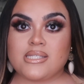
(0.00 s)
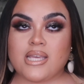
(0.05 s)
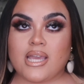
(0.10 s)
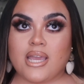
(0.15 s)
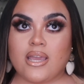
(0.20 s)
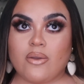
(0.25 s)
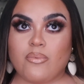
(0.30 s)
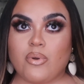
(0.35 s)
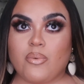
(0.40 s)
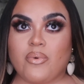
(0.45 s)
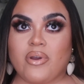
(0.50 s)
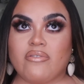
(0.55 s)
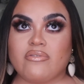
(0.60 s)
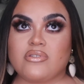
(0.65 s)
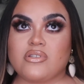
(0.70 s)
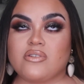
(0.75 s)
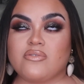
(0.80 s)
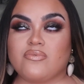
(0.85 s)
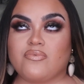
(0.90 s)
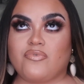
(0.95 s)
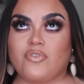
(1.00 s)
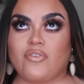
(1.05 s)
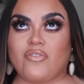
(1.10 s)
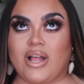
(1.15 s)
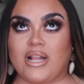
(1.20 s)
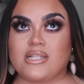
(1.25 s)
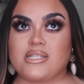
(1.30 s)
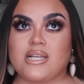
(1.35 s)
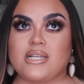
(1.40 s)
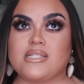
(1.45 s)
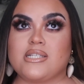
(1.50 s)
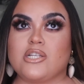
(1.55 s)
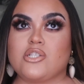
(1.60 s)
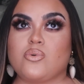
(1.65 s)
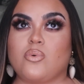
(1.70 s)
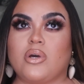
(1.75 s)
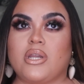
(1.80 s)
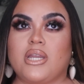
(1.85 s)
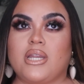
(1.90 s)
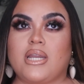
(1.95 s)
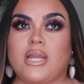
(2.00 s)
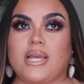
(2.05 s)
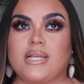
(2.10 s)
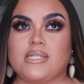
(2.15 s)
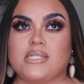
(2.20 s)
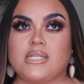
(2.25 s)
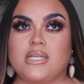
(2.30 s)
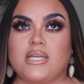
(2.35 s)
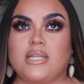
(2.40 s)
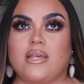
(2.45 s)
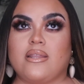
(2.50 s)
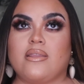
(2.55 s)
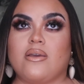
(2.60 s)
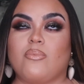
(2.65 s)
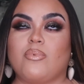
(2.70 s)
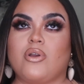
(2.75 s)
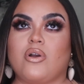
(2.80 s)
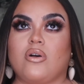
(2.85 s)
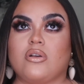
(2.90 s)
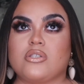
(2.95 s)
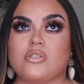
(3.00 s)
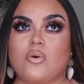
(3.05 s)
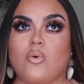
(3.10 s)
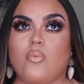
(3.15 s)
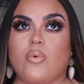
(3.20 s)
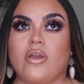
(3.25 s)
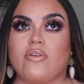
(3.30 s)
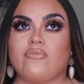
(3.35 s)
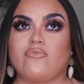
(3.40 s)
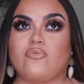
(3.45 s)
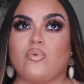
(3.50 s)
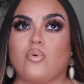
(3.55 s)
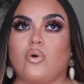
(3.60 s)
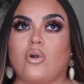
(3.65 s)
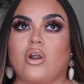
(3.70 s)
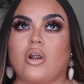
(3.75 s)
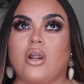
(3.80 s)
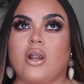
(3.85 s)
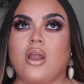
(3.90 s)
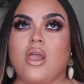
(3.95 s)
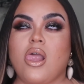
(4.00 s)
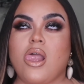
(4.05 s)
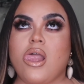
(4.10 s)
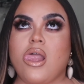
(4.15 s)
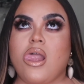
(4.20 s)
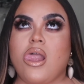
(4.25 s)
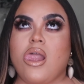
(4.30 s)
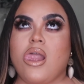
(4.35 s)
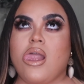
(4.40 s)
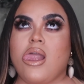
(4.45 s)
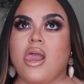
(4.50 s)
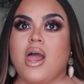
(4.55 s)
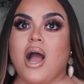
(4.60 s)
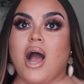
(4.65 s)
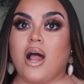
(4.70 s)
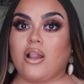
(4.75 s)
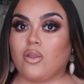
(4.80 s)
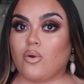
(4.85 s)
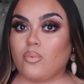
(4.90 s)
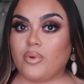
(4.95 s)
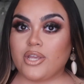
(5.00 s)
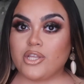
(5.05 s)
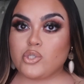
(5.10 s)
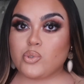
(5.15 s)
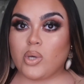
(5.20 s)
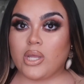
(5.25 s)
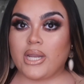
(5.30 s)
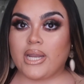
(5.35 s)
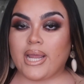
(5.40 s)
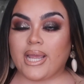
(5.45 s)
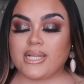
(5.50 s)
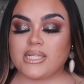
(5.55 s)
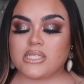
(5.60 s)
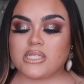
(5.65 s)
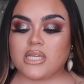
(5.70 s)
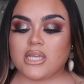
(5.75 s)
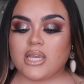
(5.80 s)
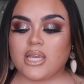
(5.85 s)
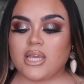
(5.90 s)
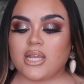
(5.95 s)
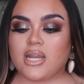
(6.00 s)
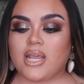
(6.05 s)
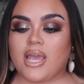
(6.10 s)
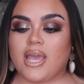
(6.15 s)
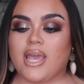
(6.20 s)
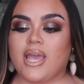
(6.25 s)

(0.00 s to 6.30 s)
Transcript: Day. We went to for Valentine's Day 2019, and then we also went for Halloween 2019.